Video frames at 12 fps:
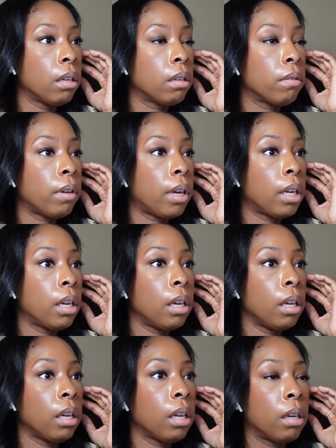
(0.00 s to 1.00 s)

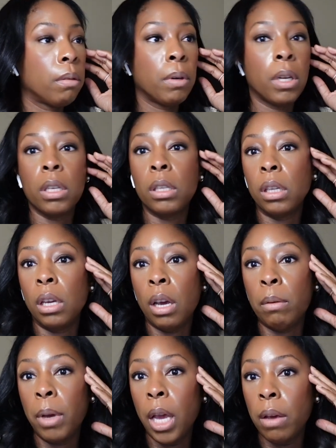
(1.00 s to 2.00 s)
already. I'm gonna see.
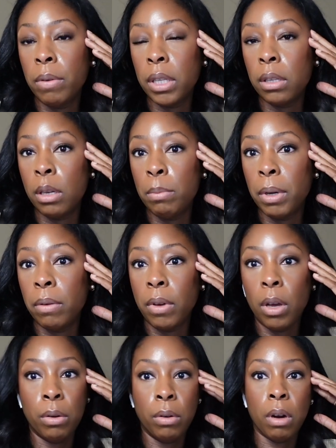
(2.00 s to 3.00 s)
I may have a snippet of
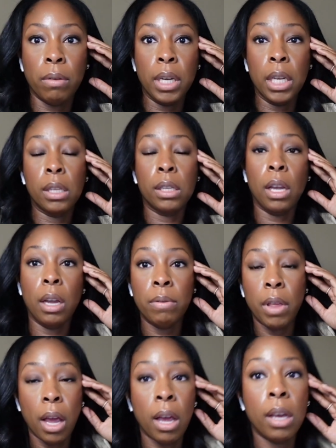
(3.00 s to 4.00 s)
code already
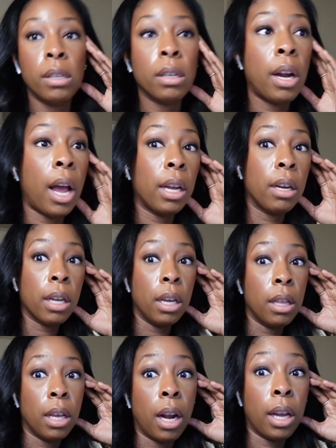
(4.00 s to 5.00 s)
saved that has their
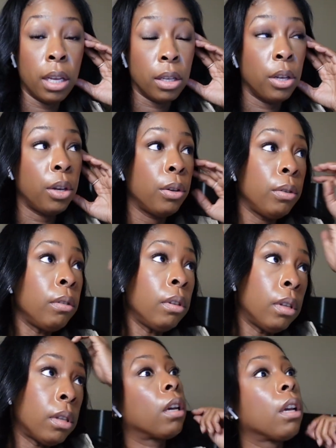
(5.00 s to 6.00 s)
hierarchy that I can
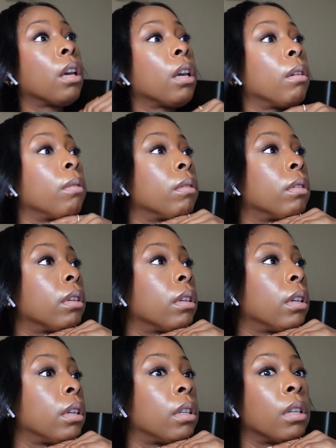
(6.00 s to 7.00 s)
use
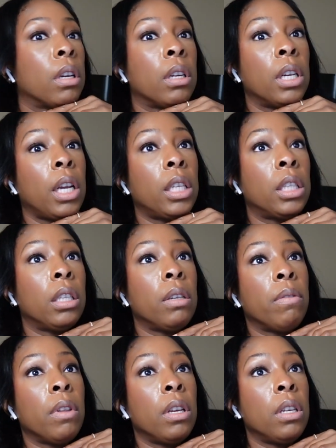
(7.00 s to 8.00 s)
in the creation
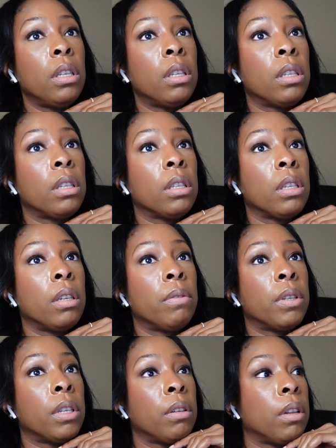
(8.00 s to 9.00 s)
of this. If
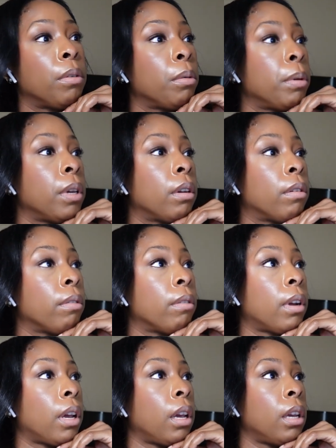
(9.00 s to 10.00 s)
so, that would be
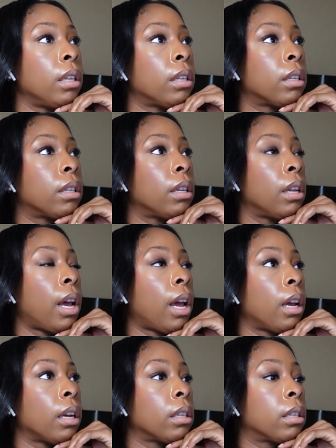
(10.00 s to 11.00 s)
great.
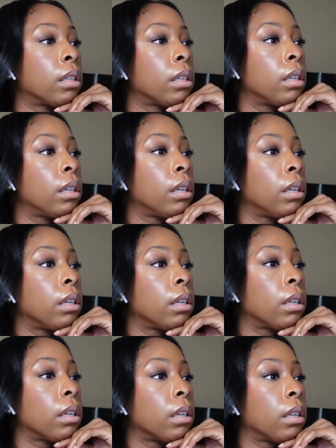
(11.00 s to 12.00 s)
Select.
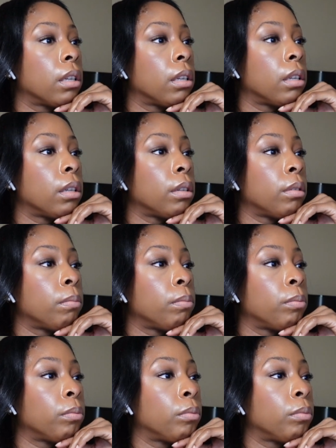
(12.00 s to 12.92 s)
Um,